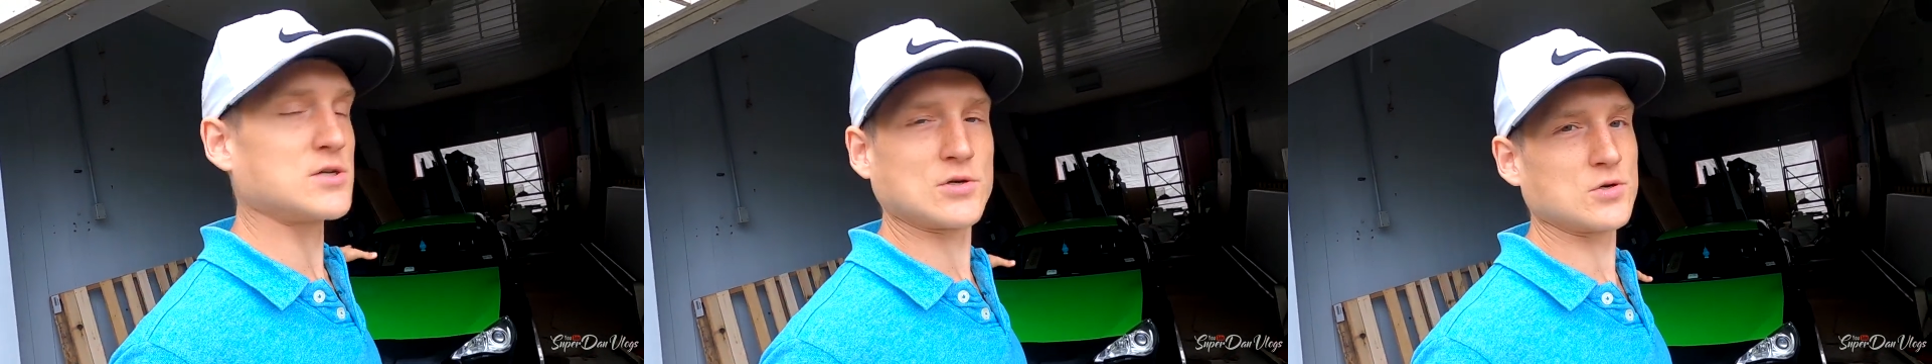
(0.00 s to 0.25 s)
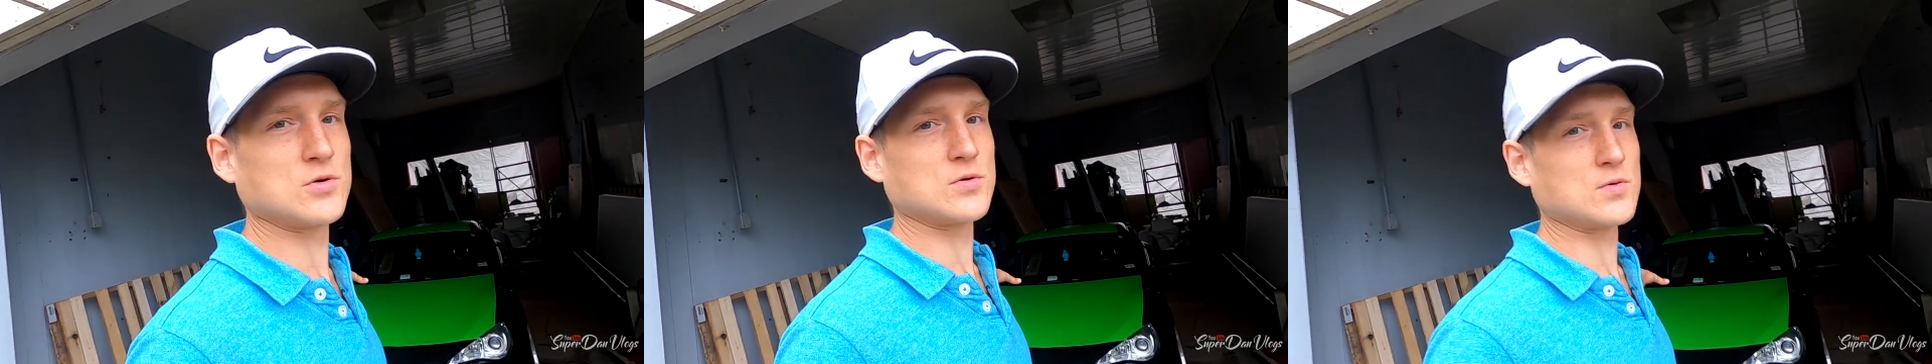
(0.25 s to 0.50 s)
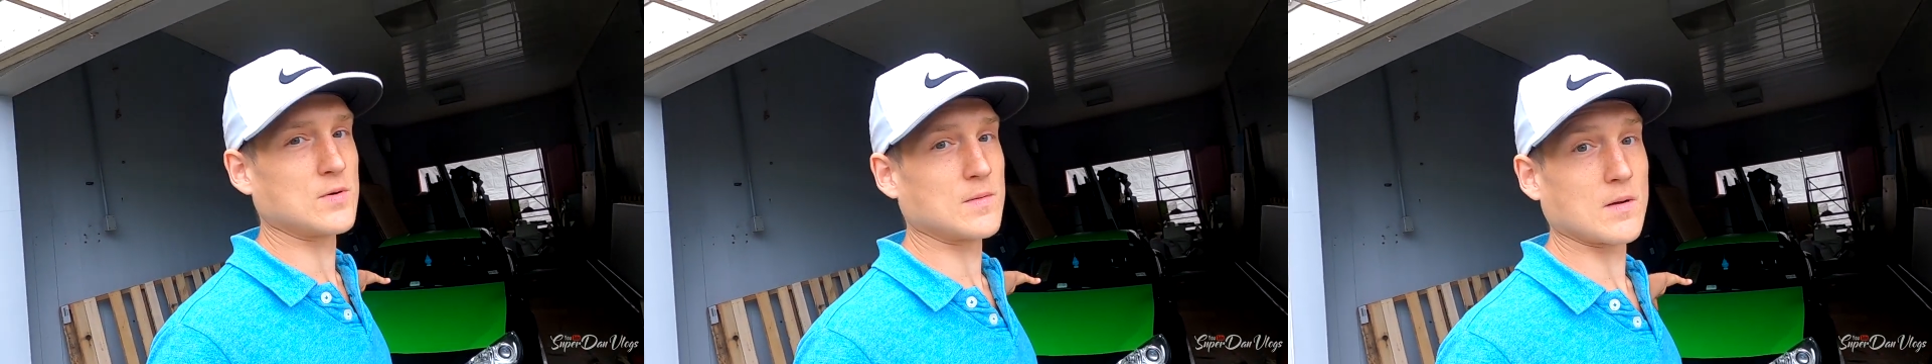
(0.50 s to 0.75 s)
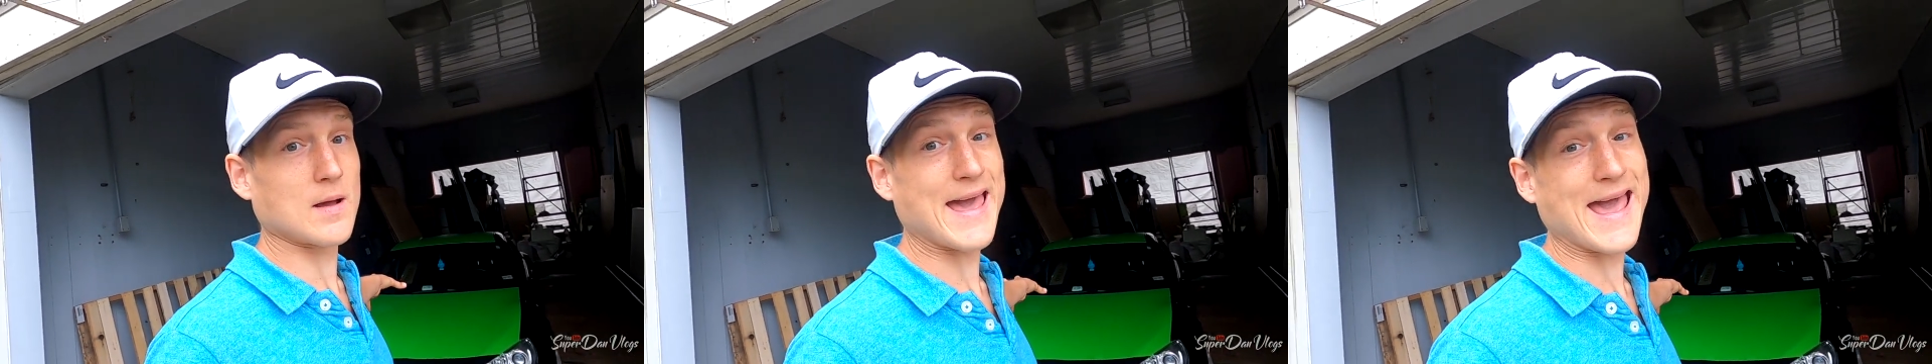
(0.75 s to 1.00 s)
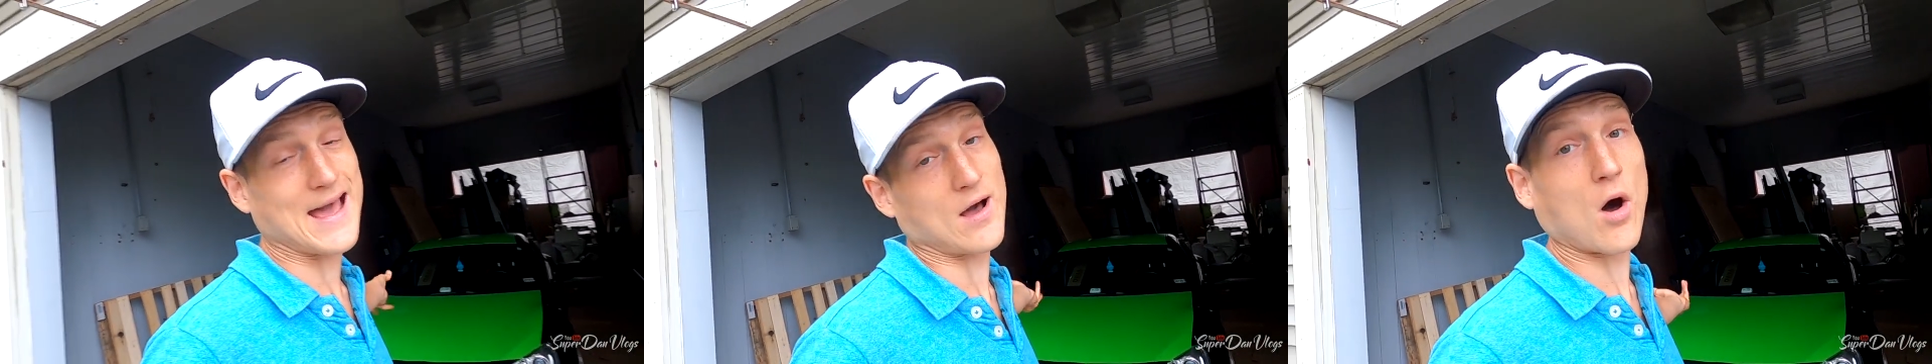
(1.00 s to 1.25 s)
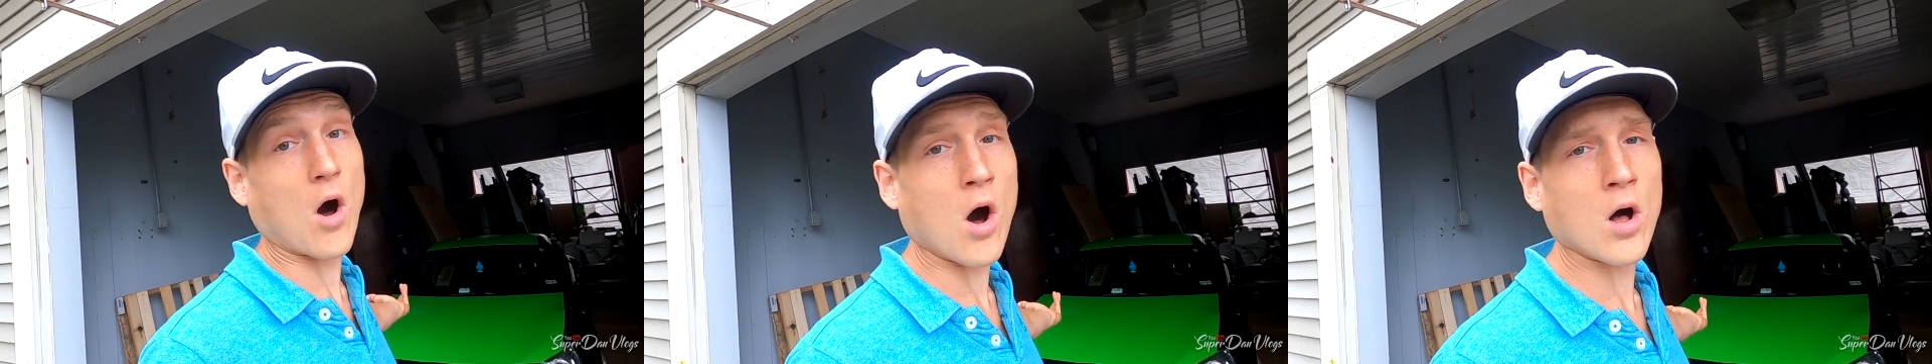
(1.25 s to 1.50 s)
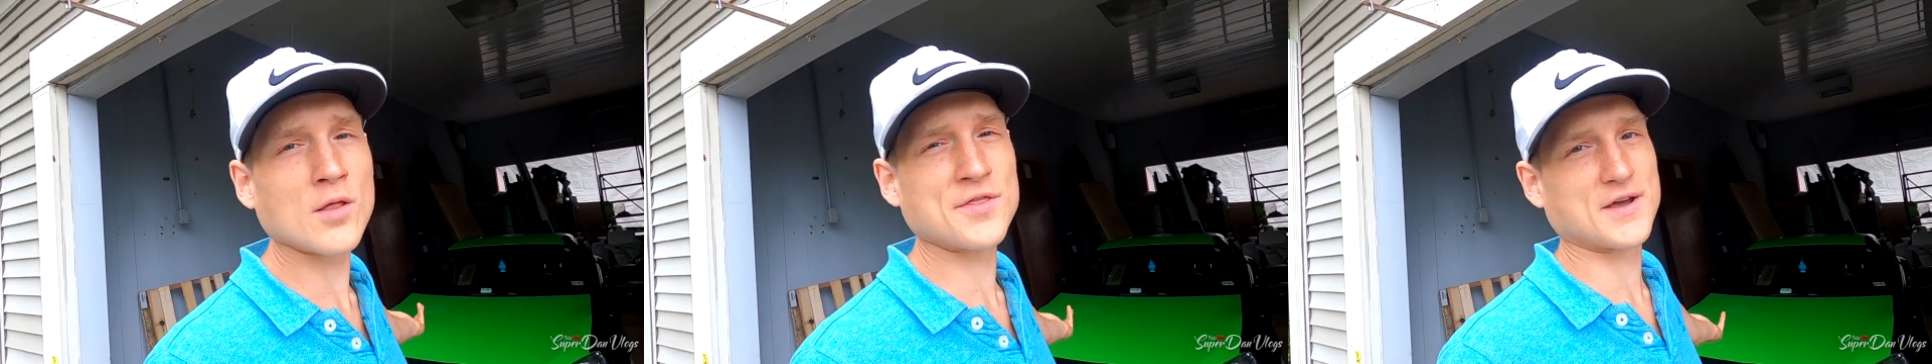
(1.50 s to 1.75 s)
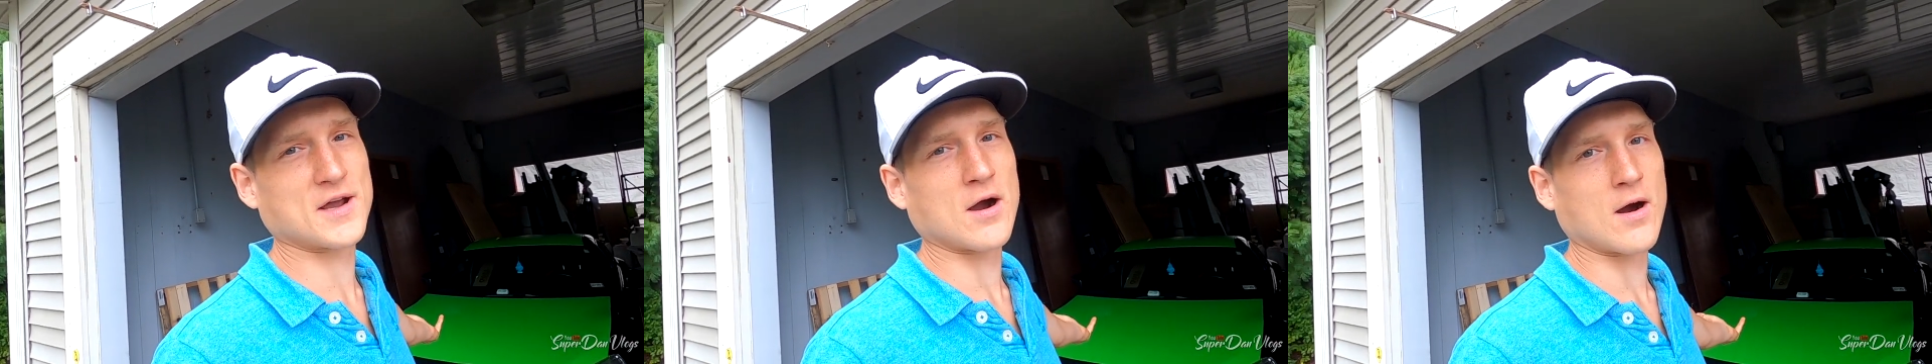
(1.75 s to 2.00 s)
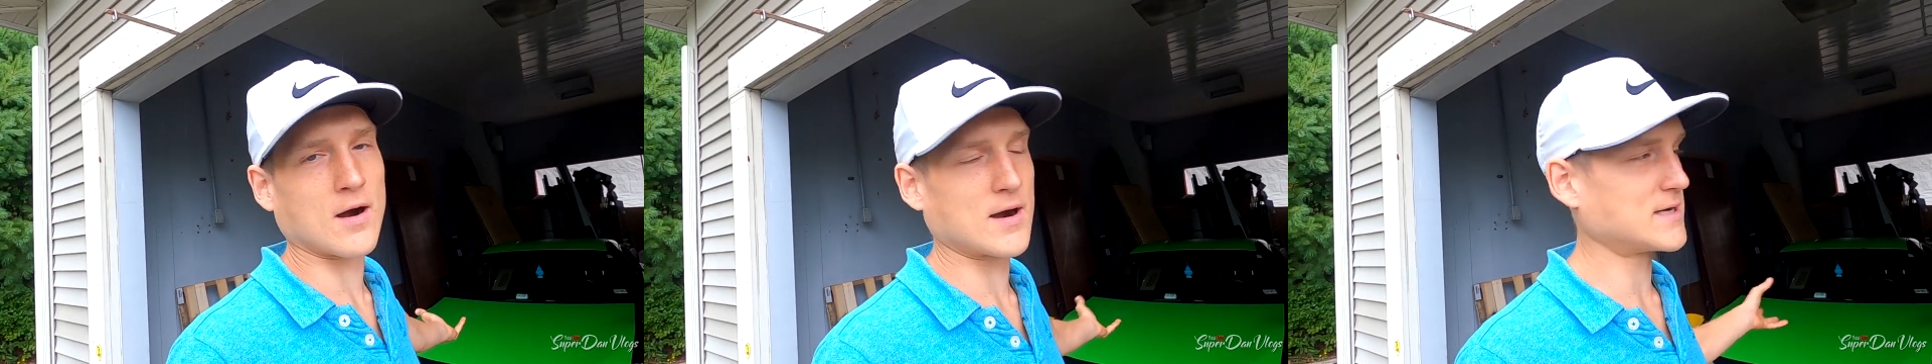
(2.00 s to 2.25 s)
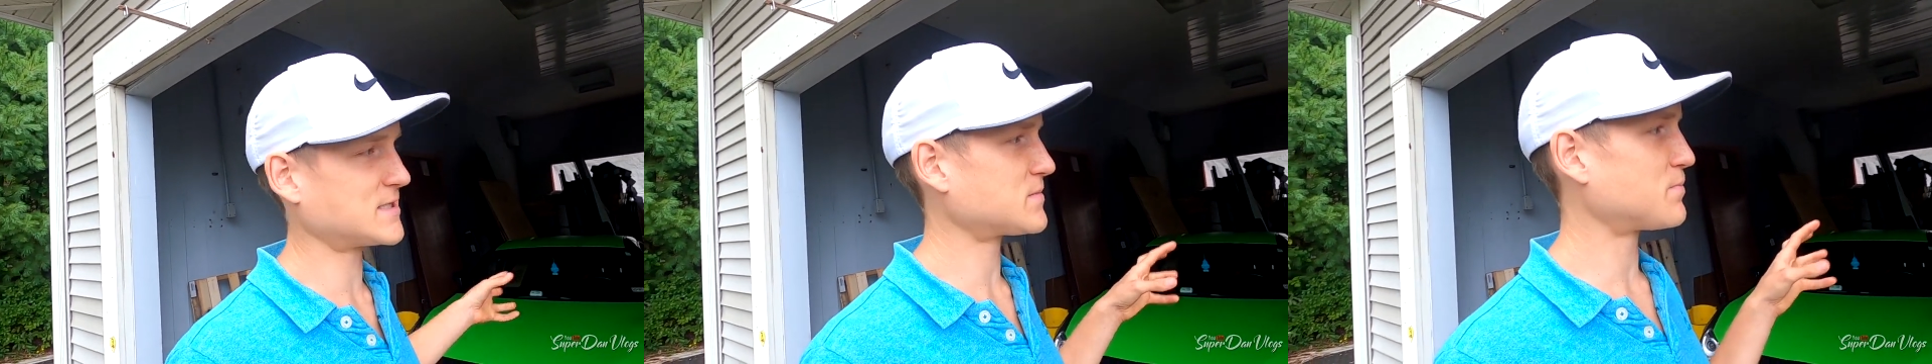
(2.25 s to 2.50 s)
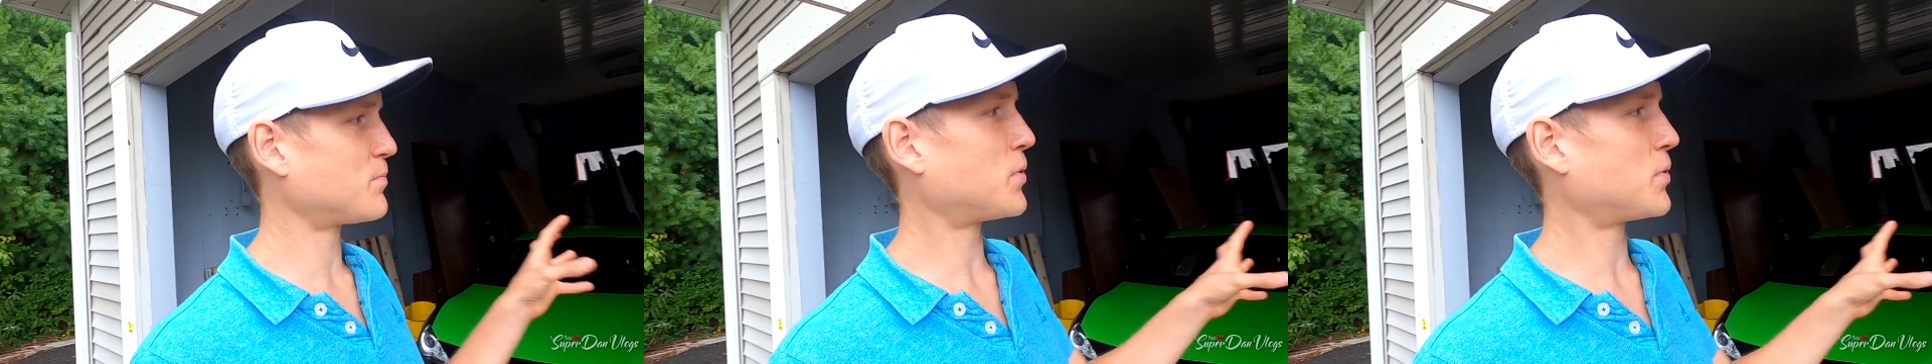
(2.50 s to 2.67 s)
do all of the cars,